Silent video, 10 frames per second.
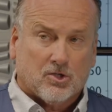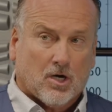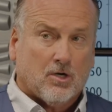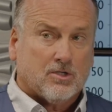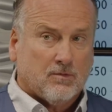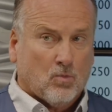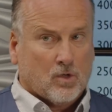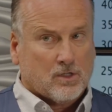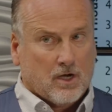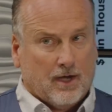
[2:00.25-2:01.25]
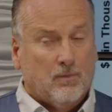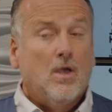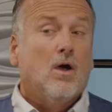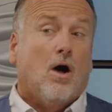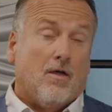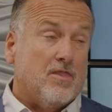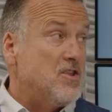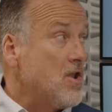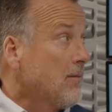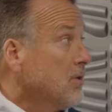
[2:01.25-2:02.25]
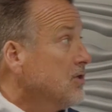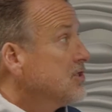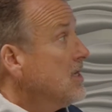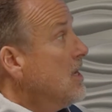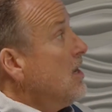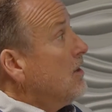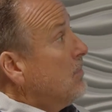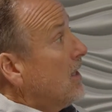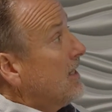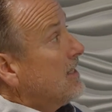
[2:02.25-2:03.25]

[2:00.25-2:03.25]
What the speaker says: the charts and more time on the numbers. But